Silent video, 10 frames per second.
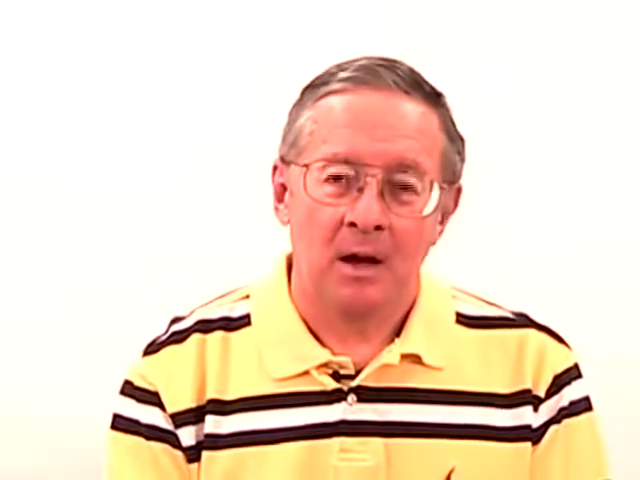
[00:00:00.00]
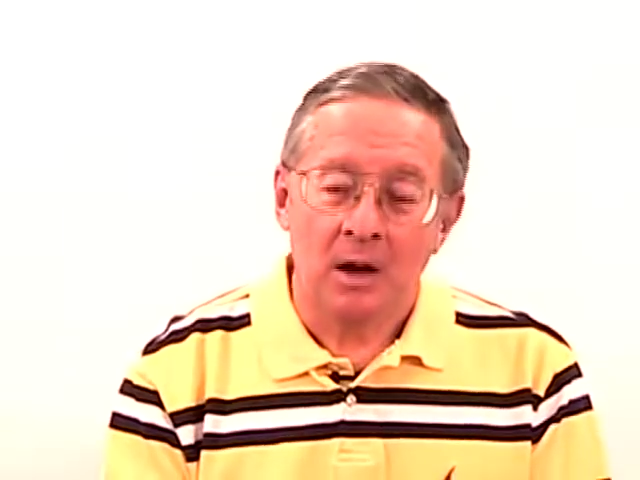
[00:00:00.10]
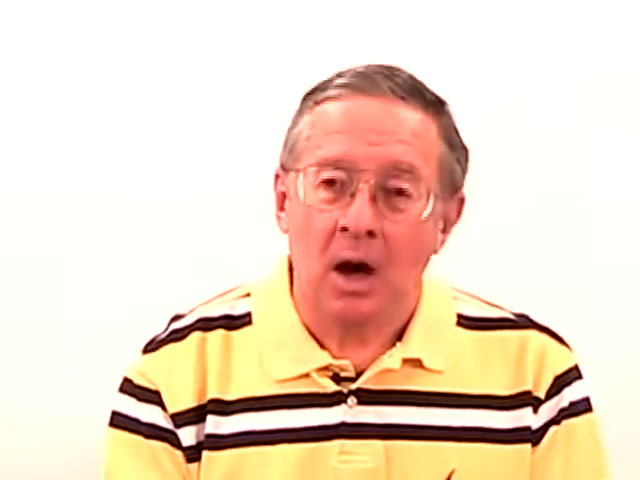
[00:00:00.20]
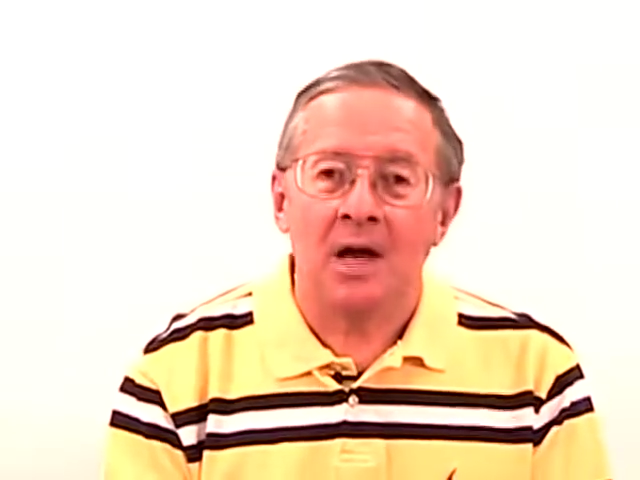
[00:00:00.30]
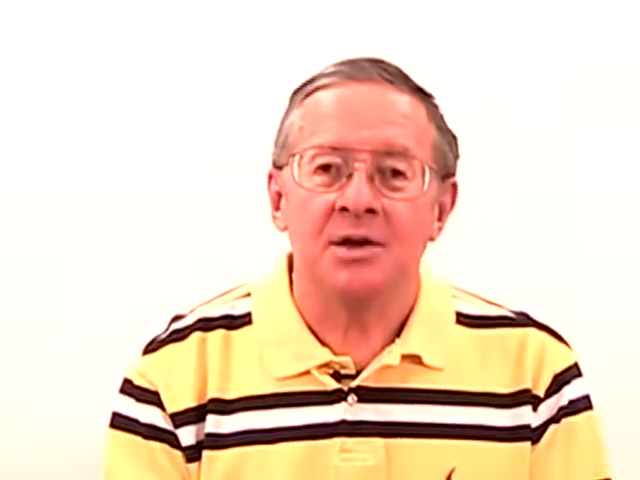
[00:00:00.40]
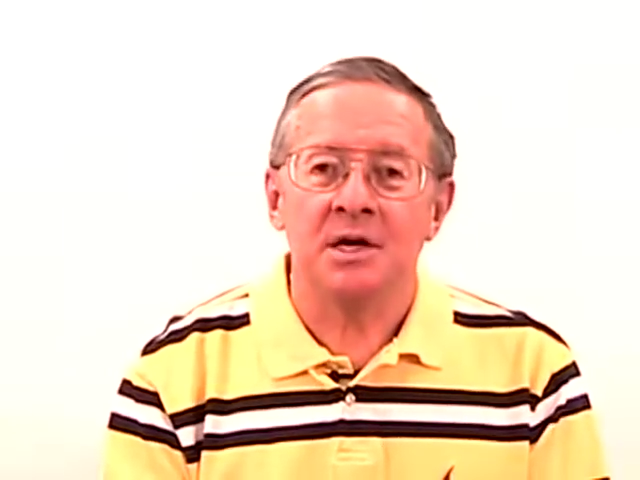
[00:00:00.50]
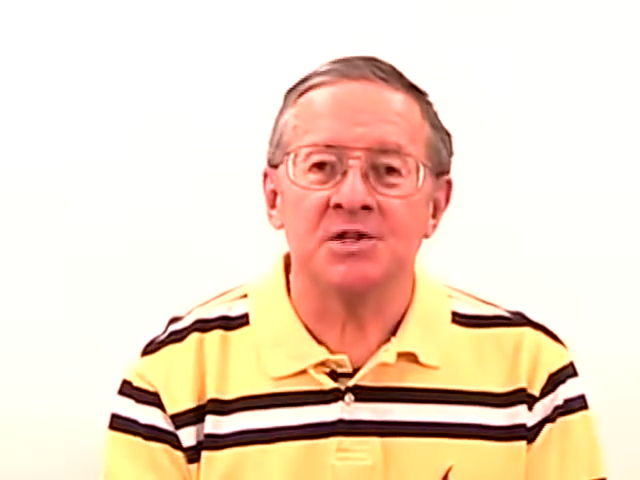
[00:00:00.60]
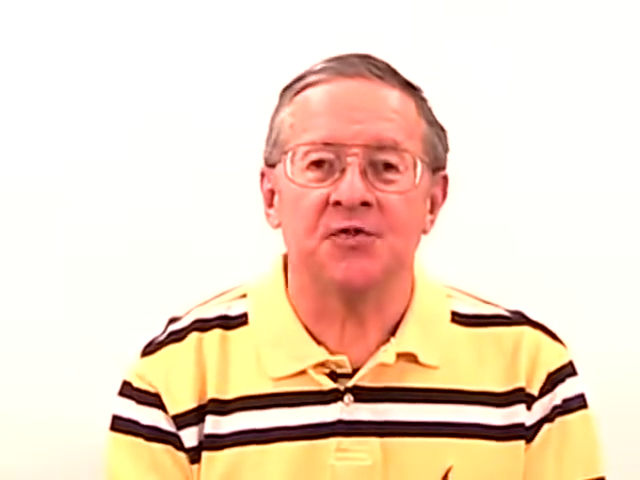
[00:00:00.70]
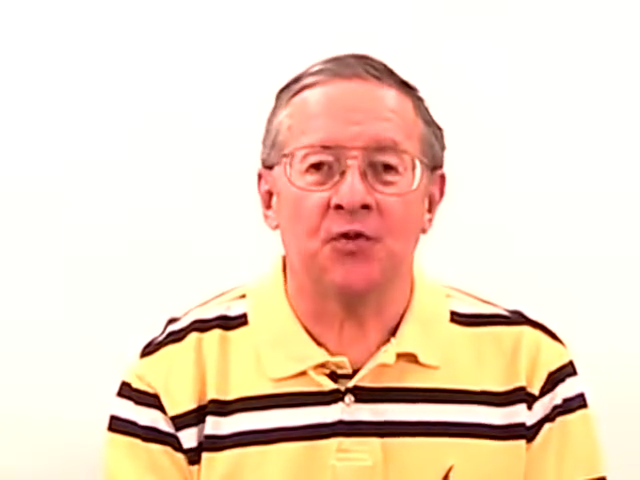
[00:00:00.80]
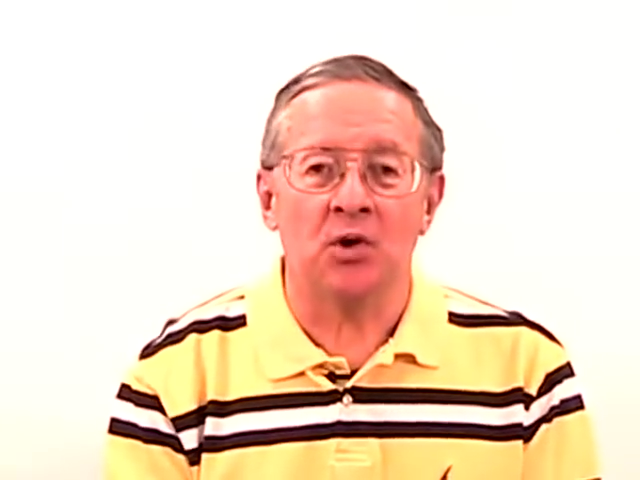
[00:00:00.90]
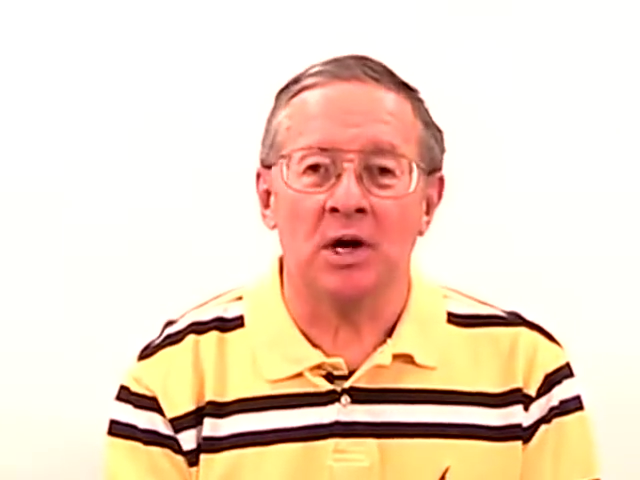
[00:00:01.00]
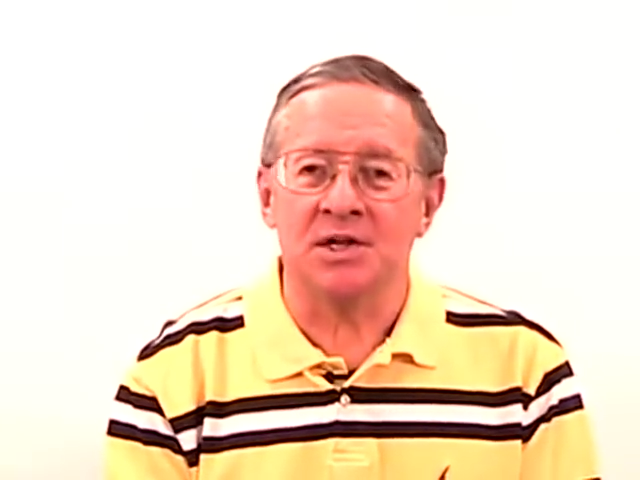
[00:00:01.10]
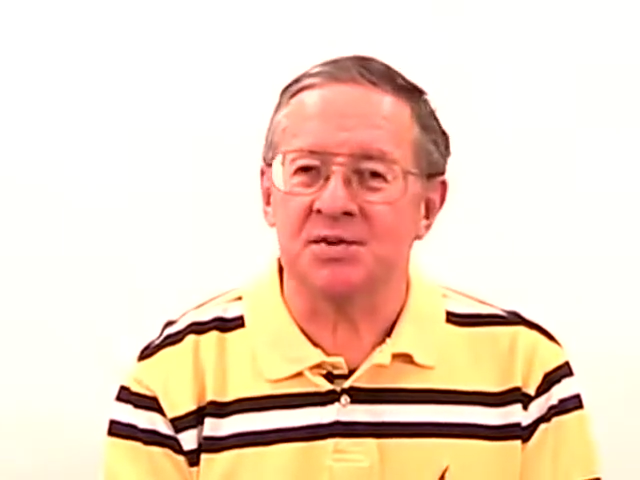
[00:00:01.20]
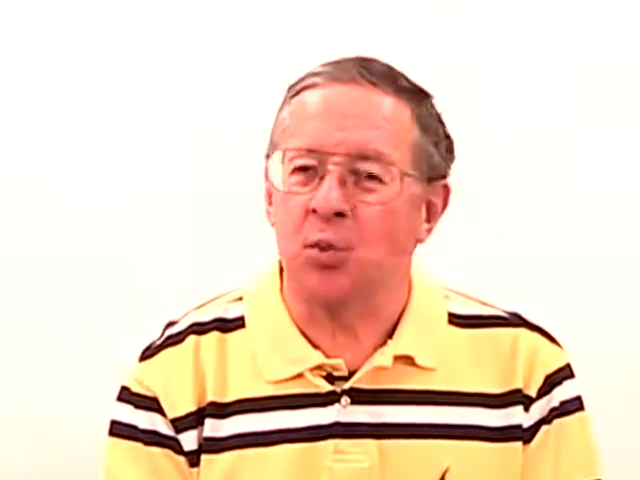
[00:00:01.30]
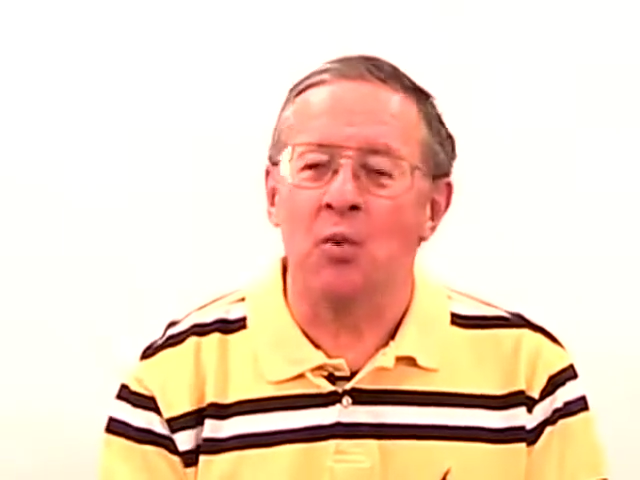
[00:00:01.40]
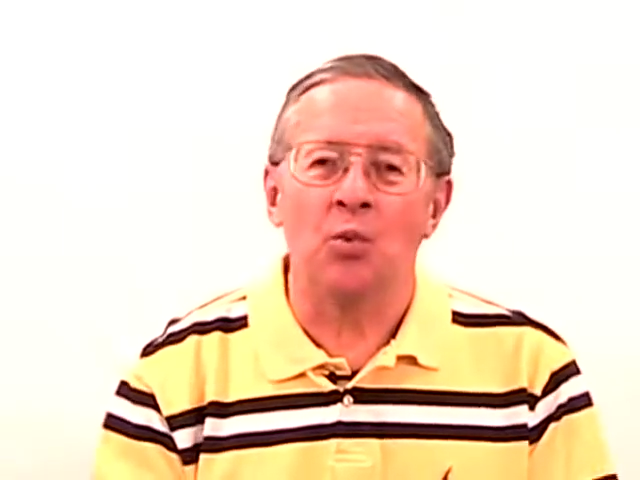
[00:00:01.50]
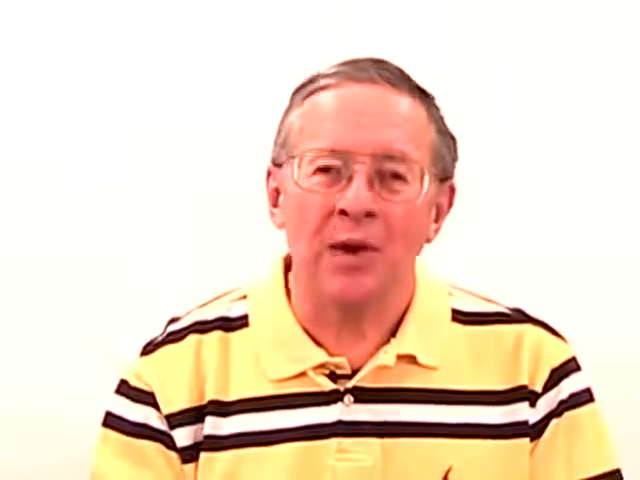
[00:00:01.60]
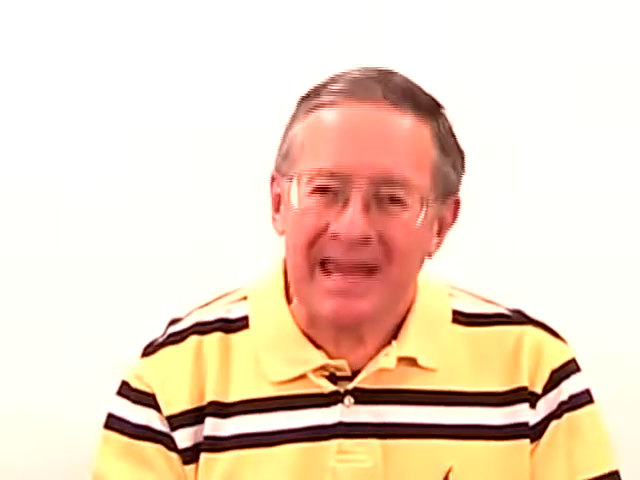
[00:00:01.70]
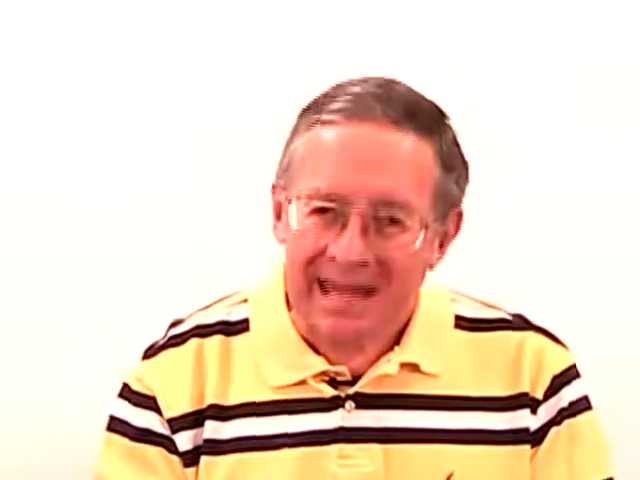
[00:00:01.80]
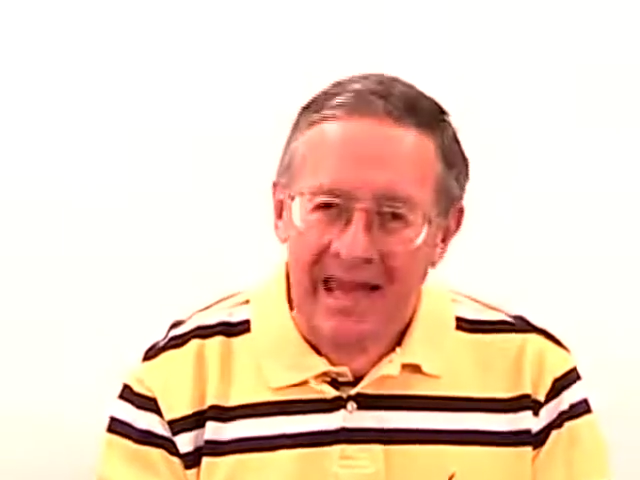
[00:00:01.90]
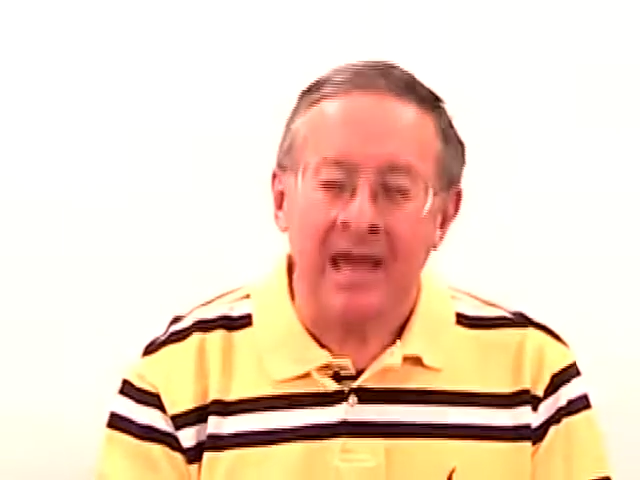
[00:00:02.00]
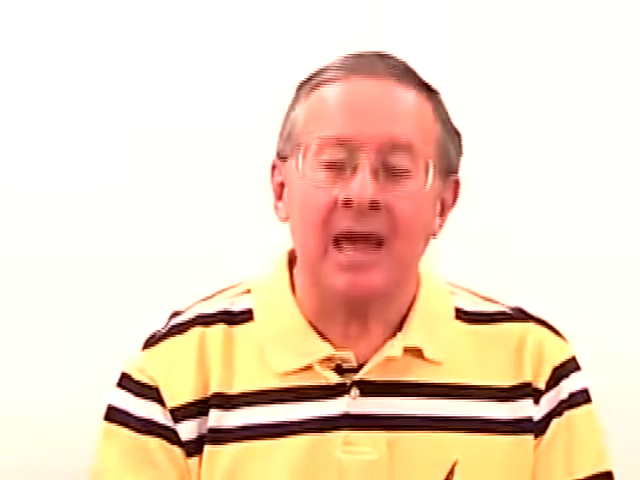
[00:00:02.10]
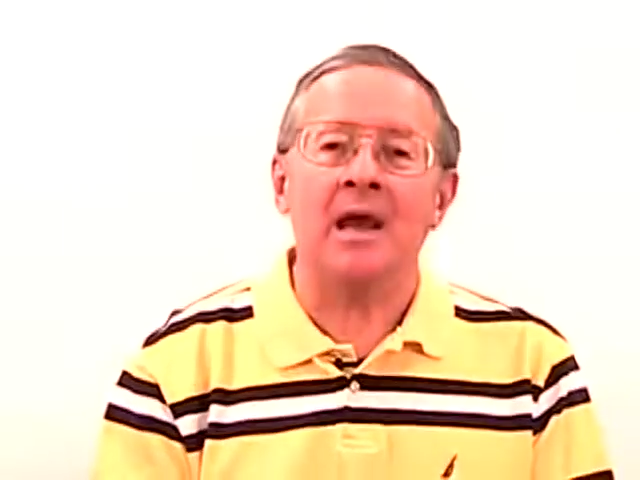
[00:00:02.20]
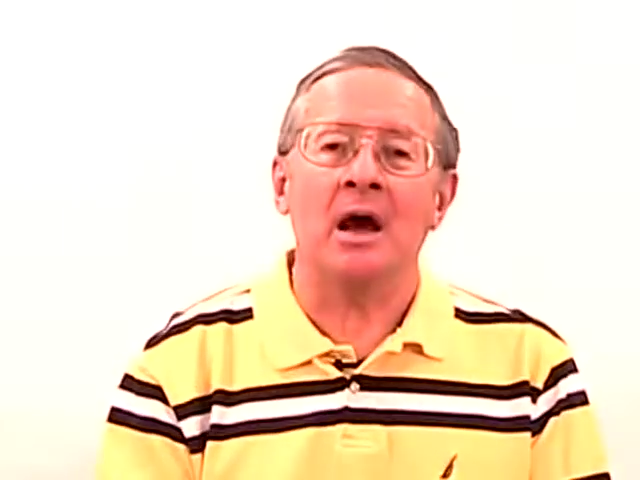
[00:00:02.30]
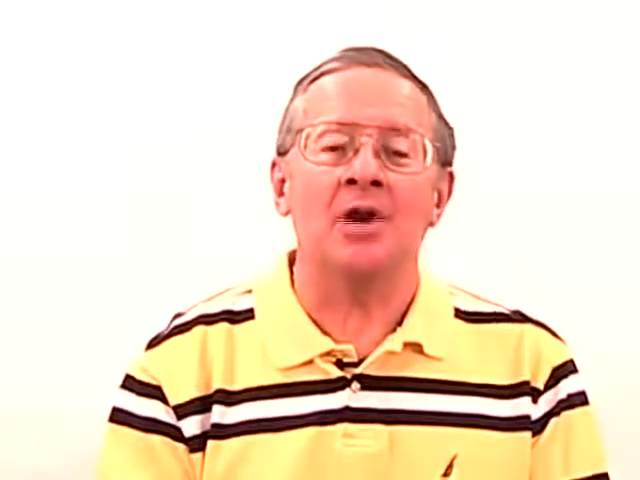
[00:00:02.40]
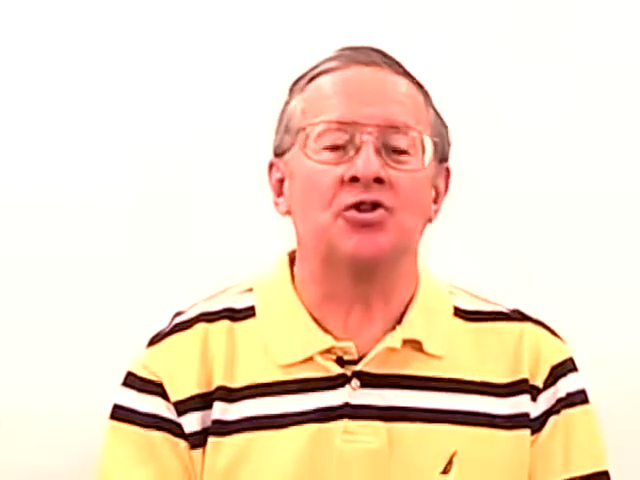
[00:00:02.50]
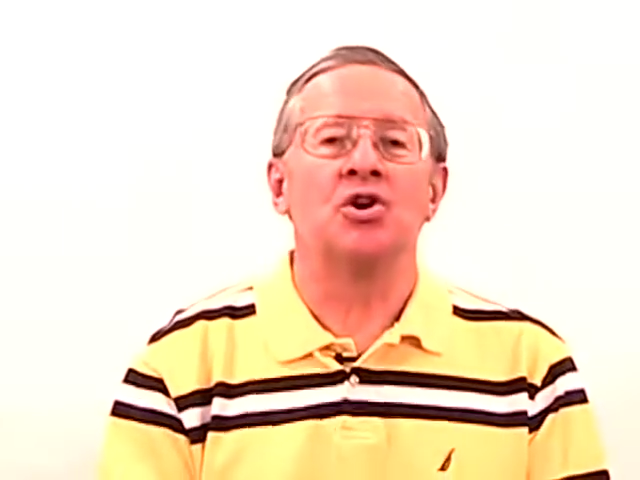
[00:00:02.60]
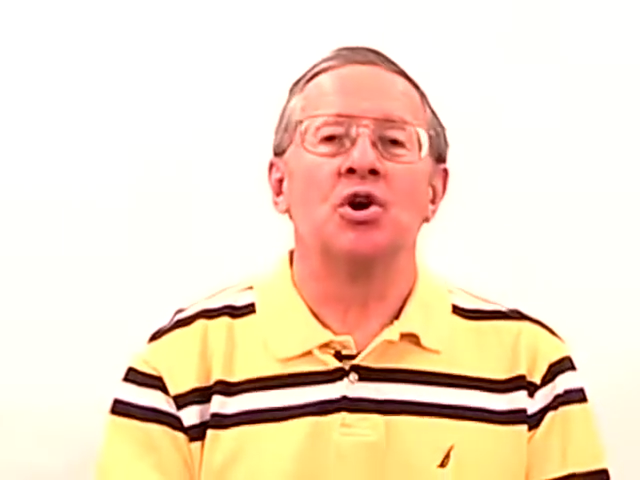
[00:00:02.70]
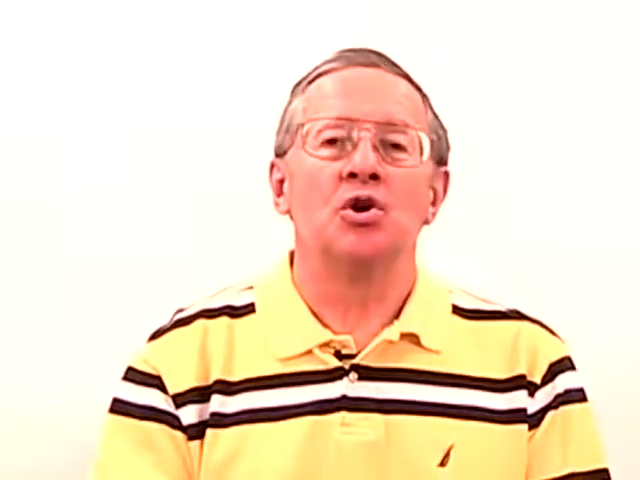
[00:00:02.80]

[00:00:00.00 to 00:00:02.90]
God does for us what we cannot